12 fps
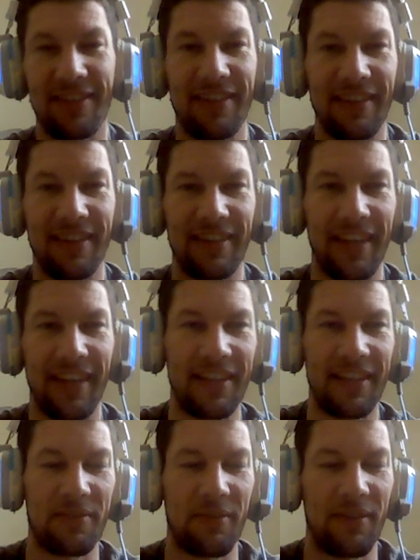You're gonna like
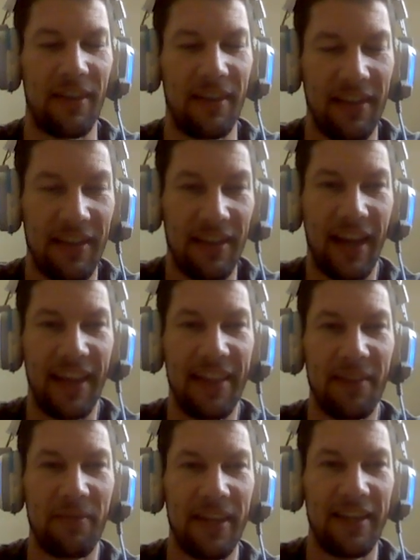this. Hold on. I
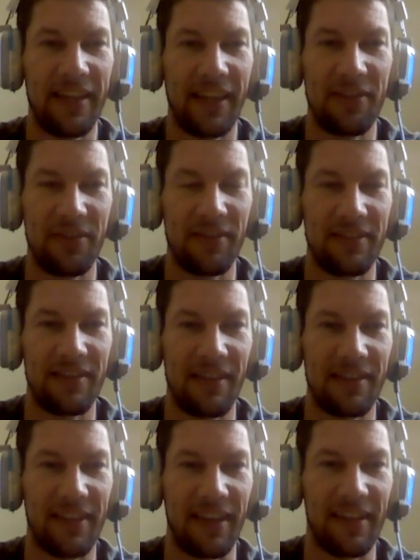think we need to get you an
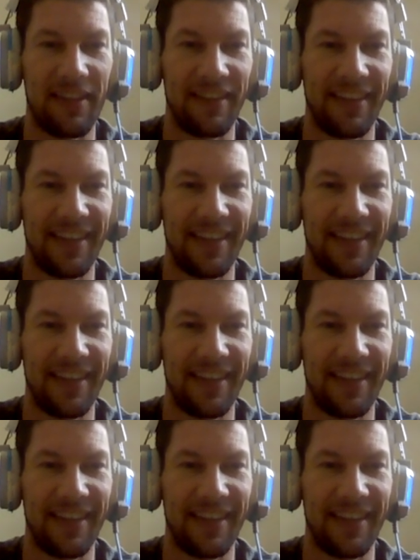exhaust, Kalin.